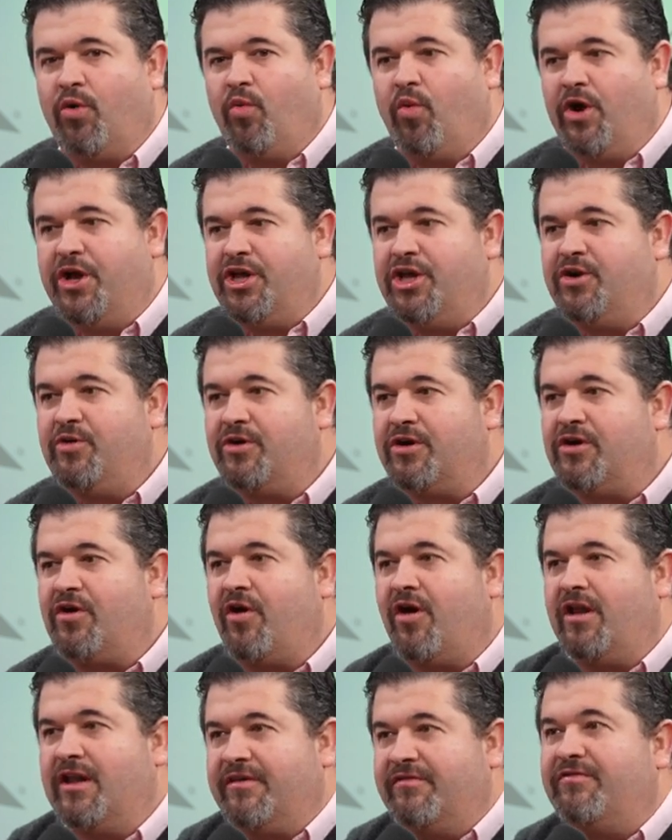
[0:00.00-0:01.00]
What you're
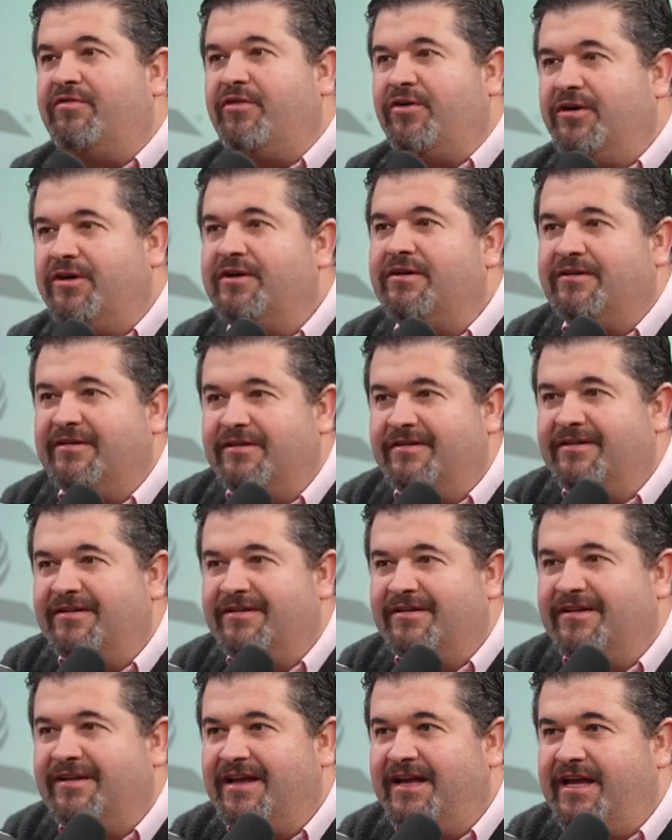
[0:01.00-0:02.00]
calling for
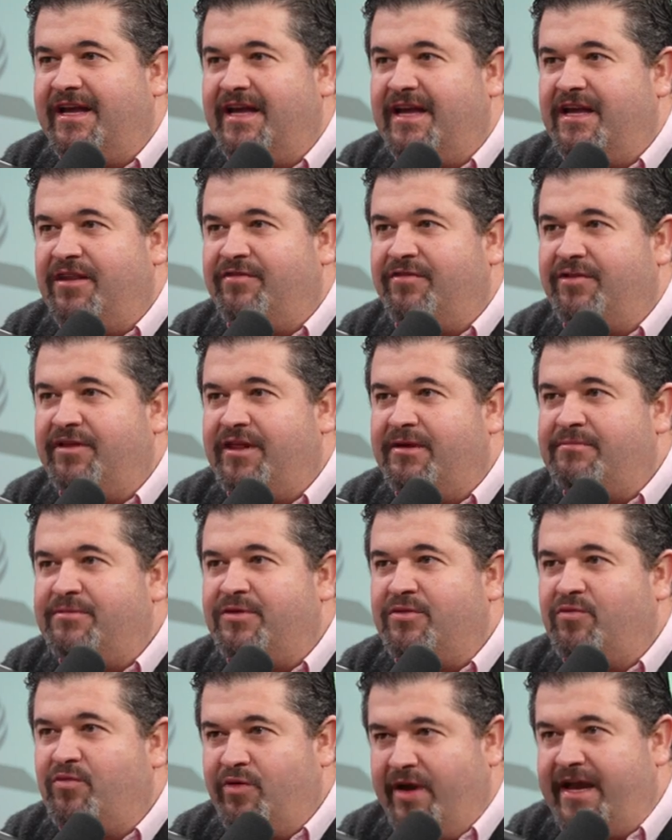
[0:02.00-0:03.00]
is for them
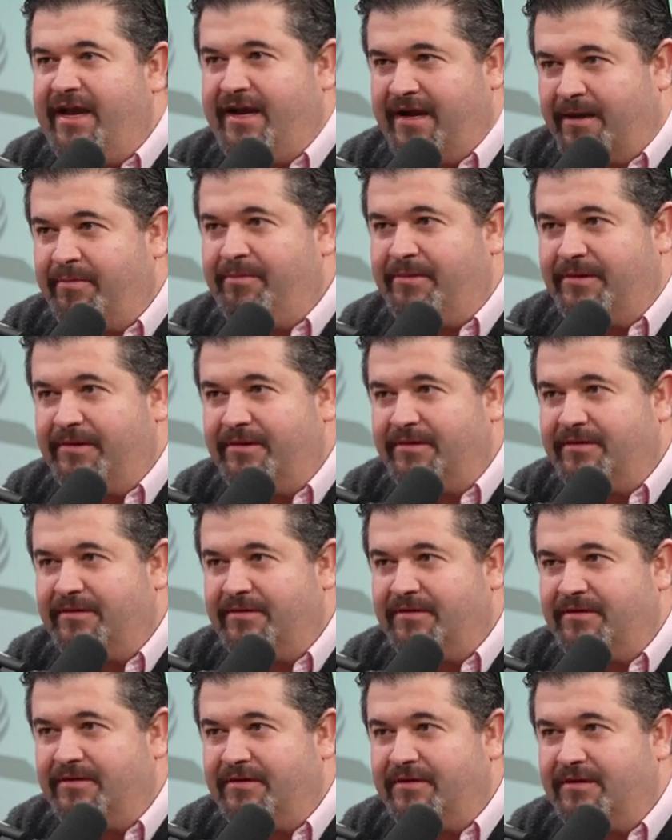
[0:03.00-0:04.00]
to wake up,
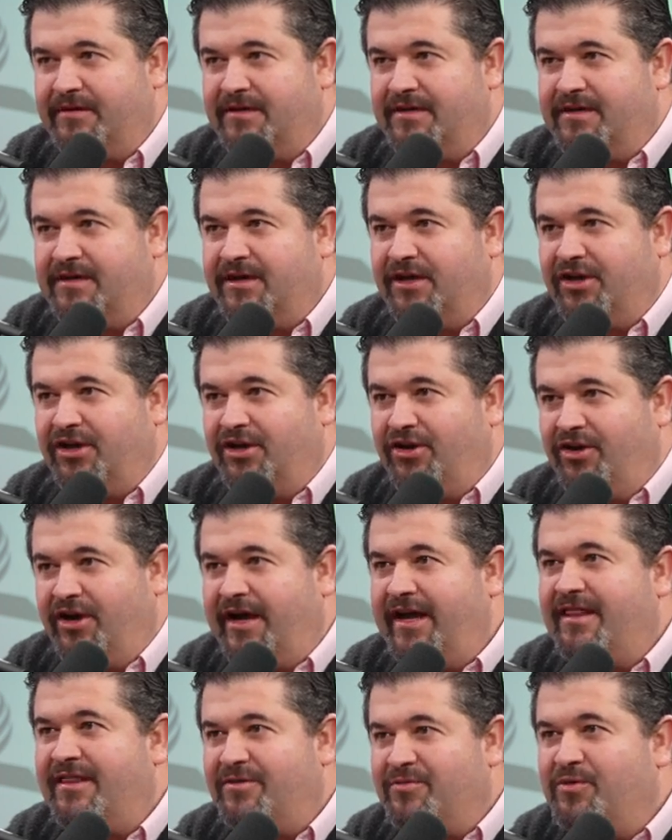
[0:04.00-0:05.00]

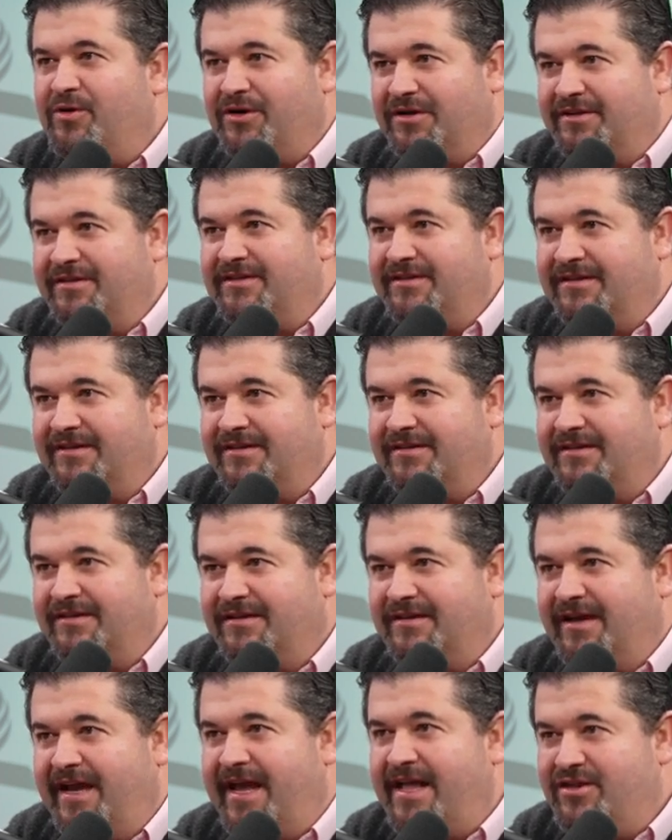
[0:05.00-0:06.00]
look at the world,
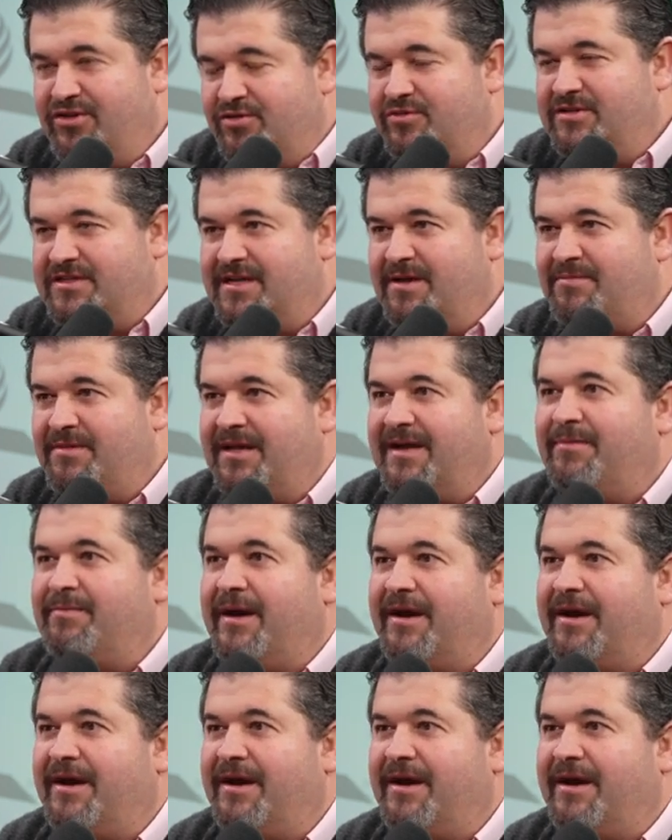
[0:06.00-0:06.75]
and do something